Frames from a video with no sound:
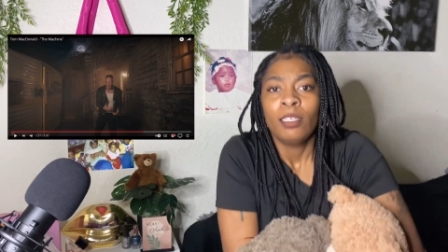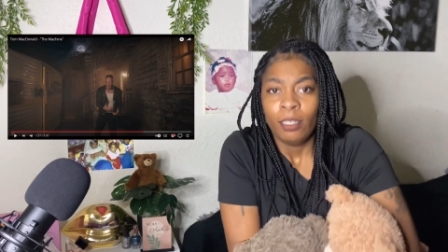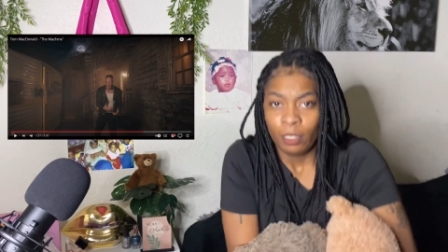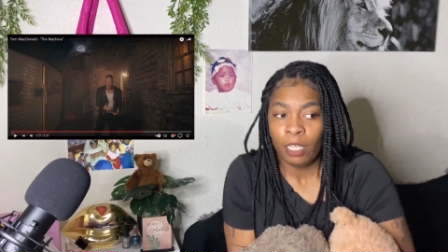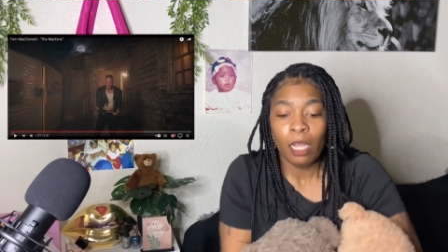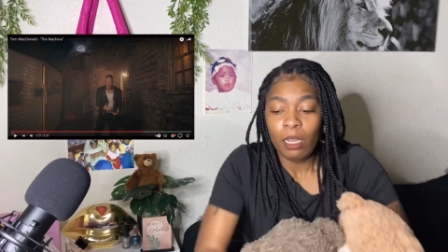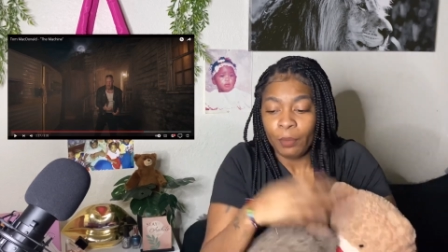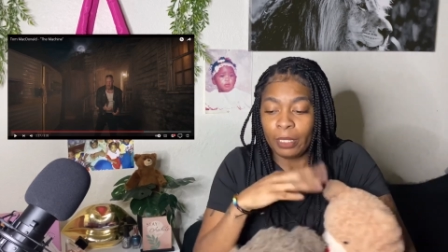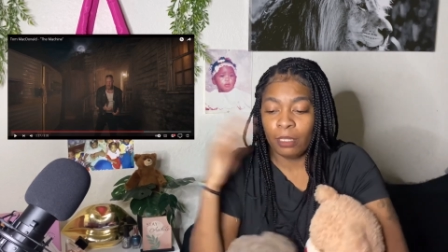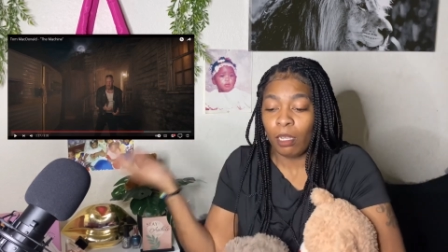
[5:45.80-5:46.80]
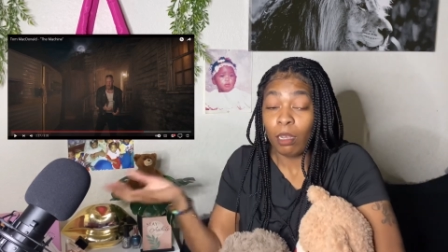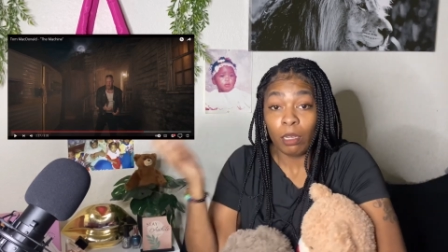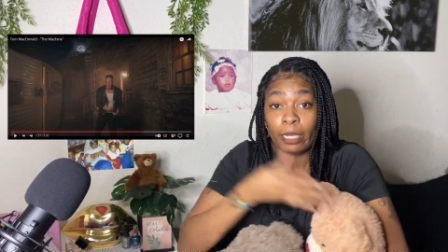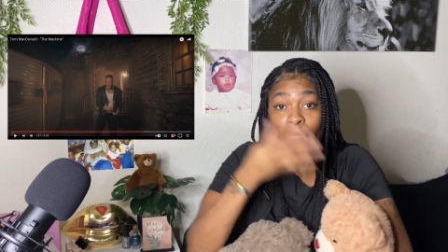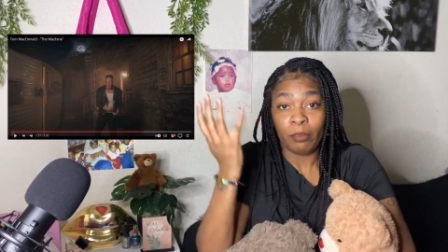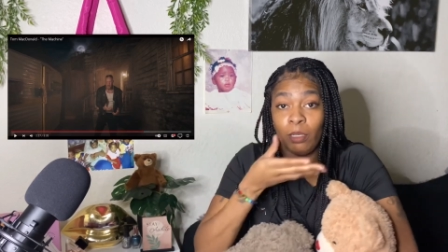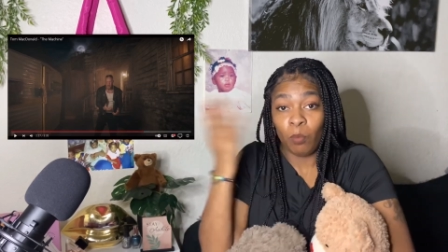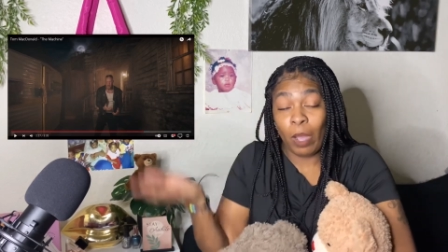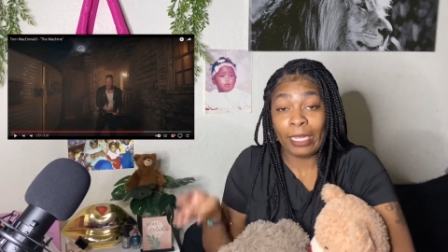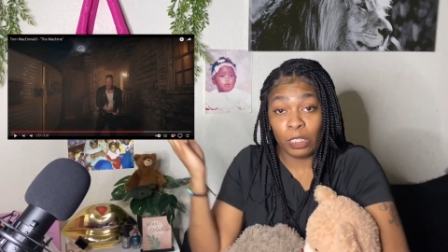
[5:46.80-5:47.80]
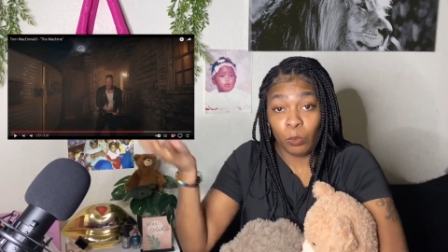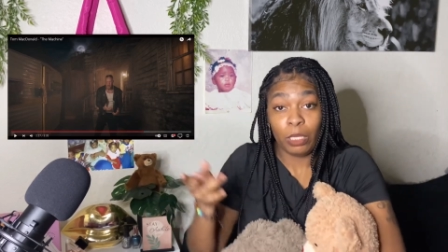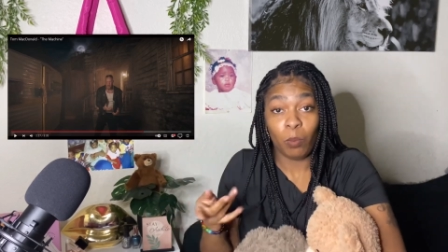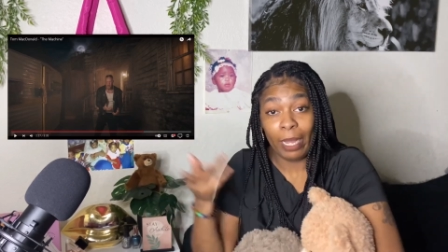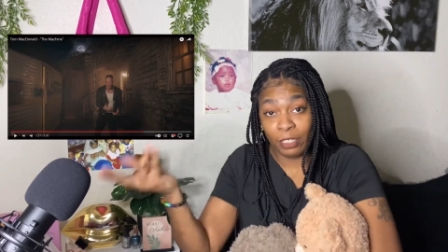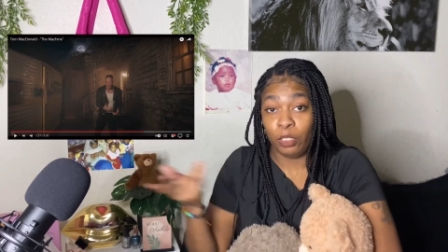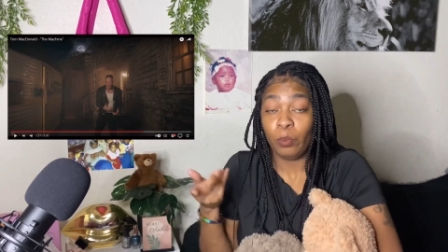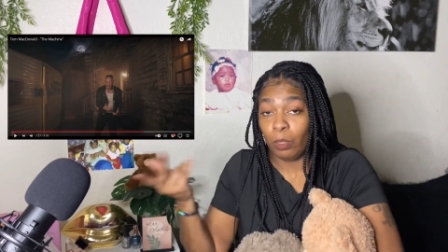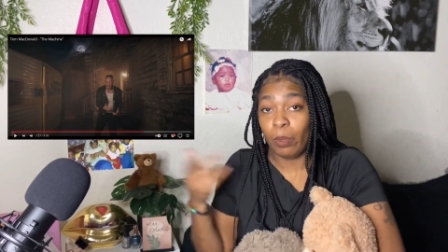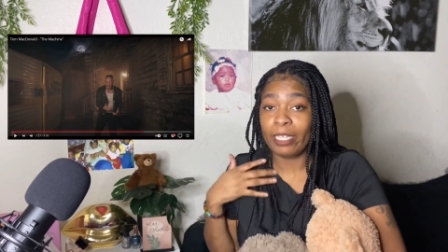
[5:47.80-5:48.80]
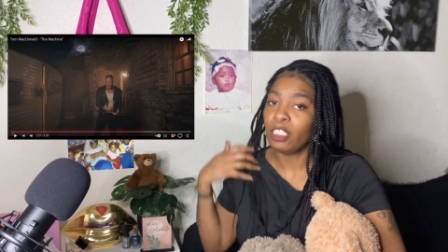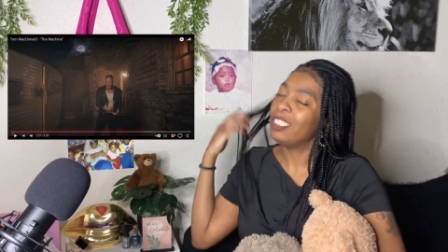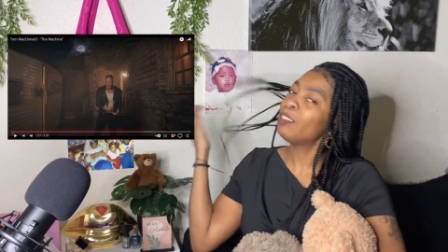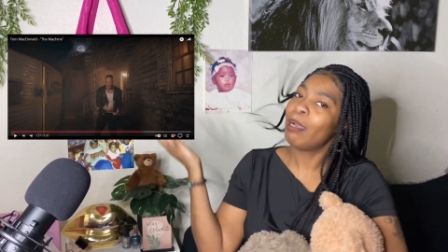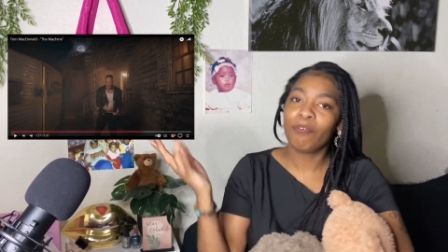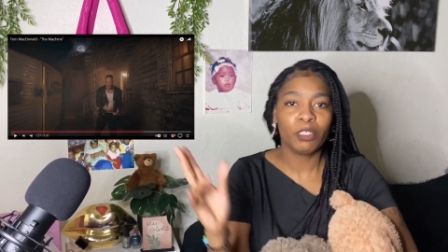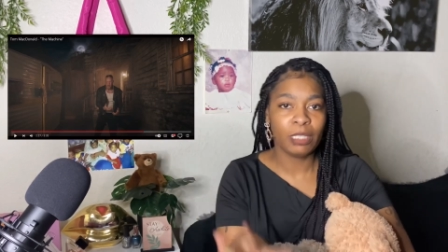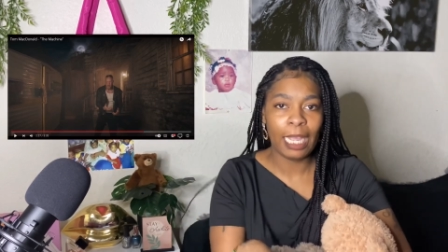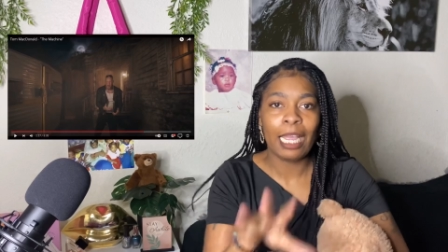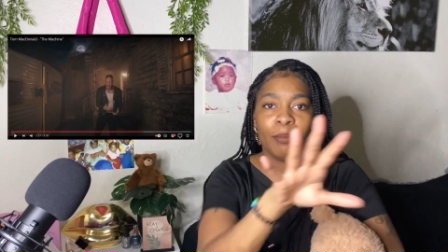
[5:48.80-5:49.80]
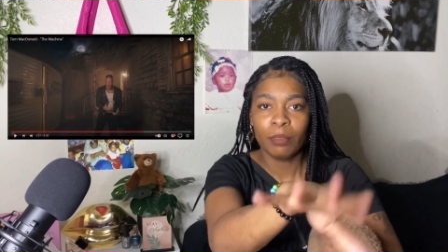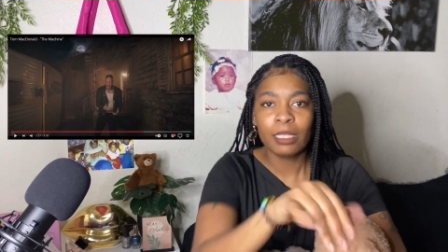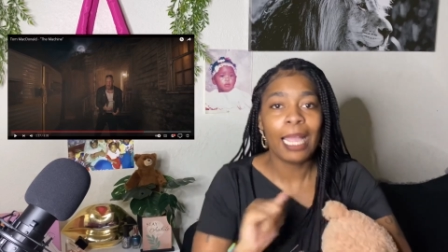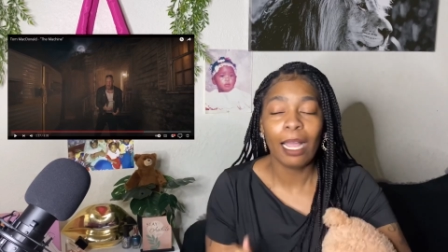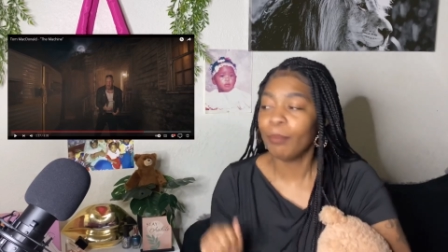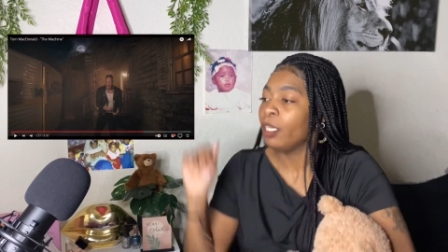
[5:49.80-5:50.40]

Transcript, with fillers: y'all already saw and, and watching what I'm watching, what I'm watching. This is my first time. Stop.